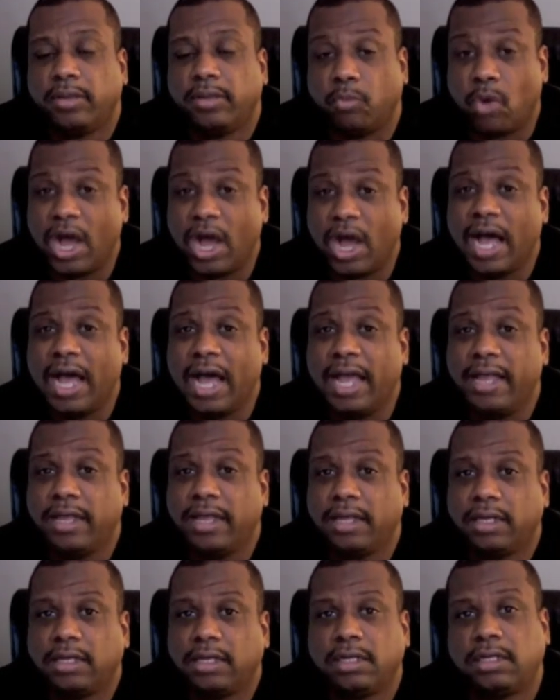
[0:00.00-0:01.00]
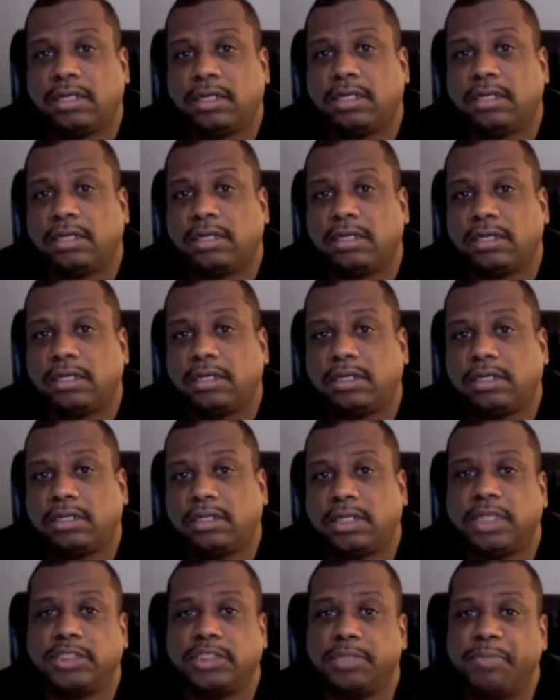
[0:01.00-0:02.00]
Why?
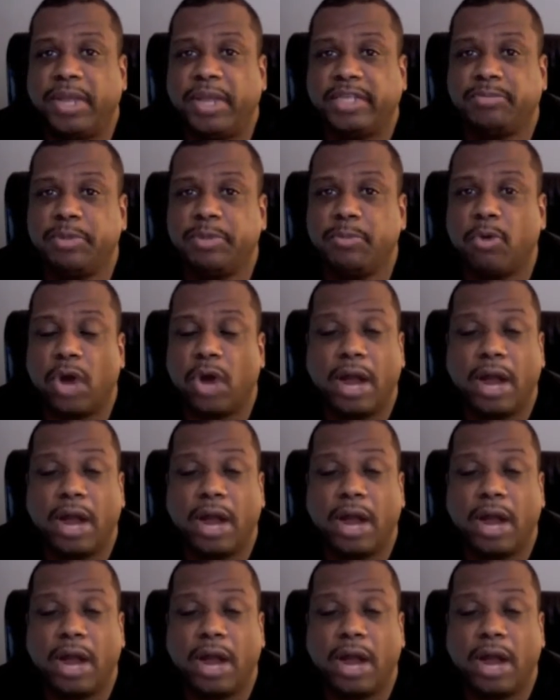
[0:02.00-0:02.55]
Because it makes me more,